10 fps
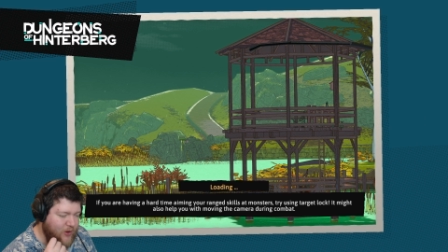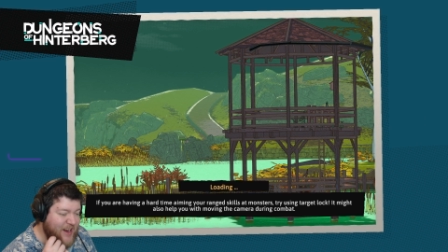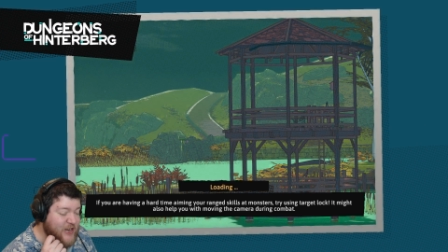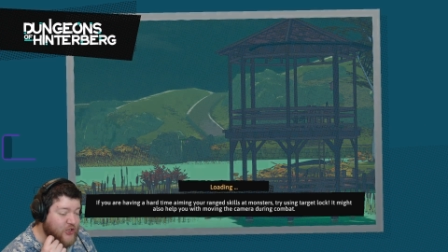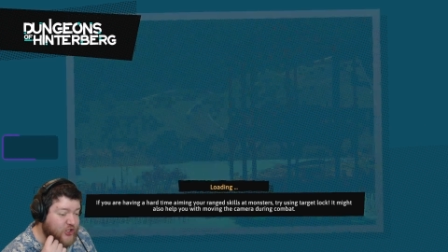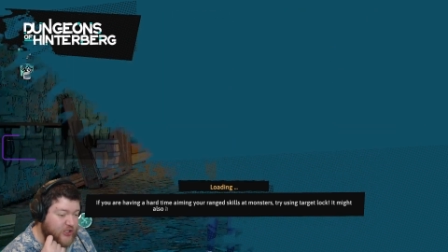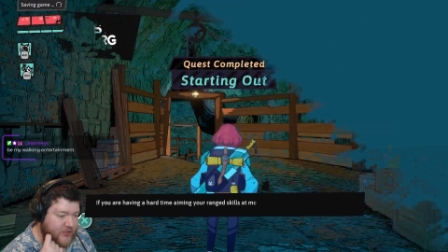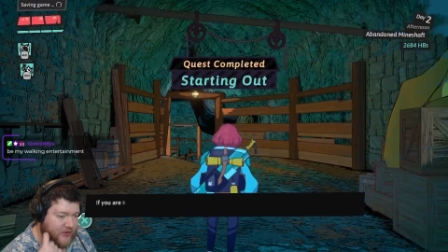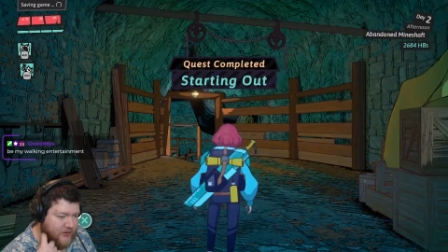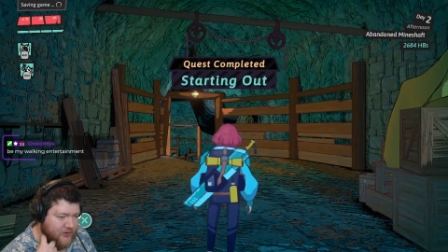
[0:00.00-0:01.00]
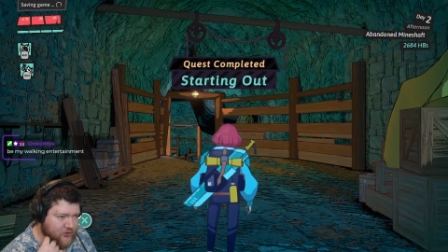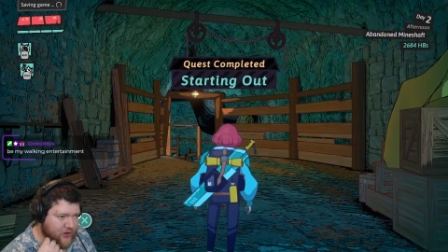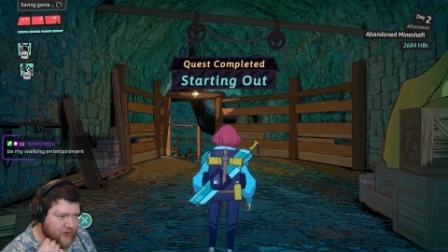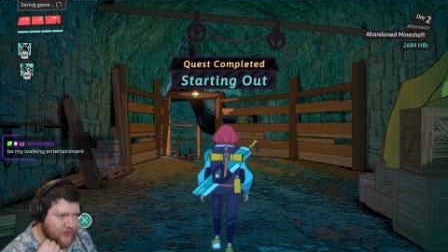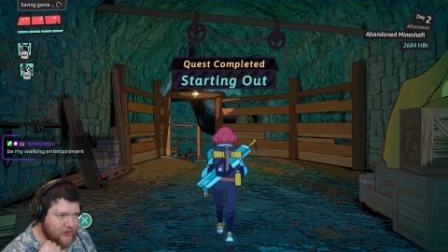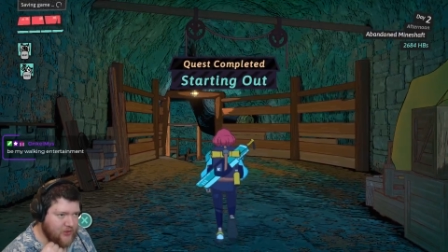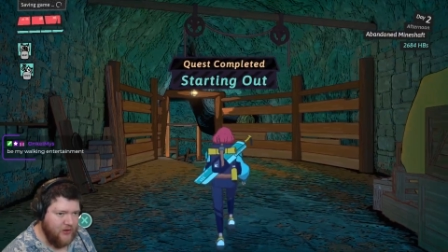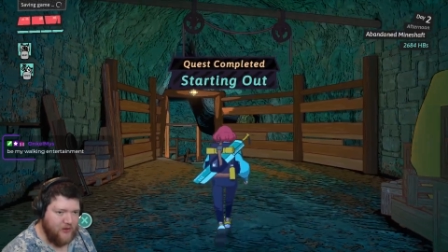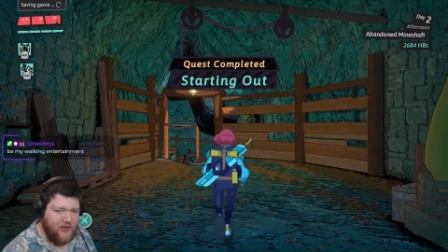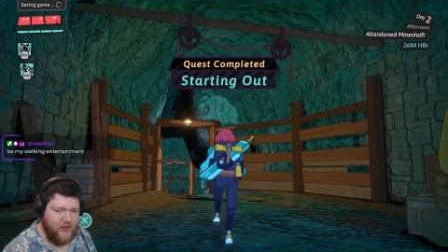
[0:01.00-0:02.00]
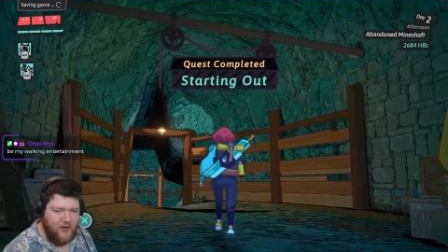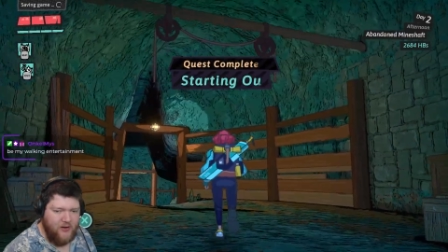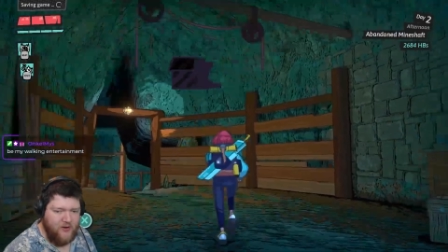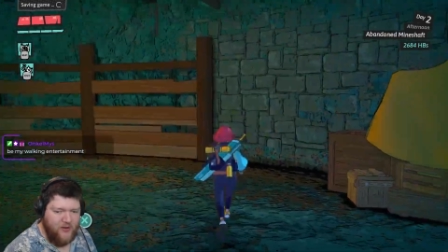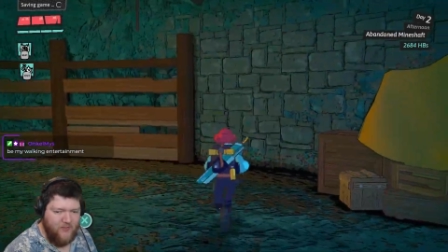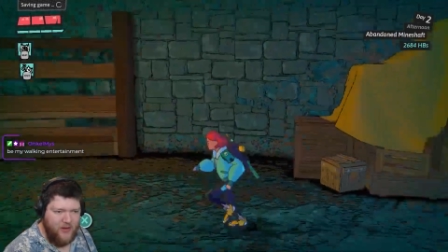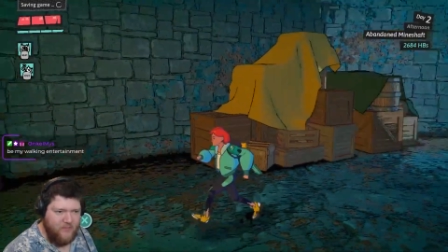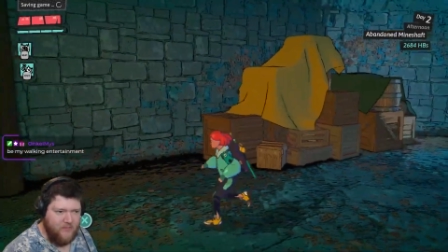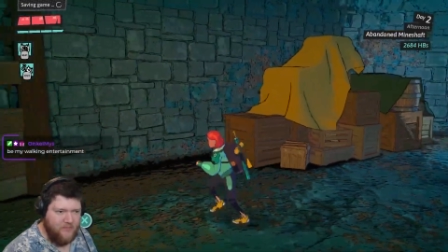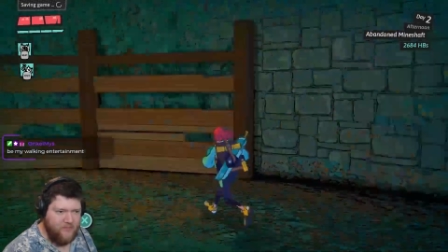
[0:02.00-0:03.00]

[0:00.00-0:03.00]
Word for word: ranged skills, try using target lock. Alright, man.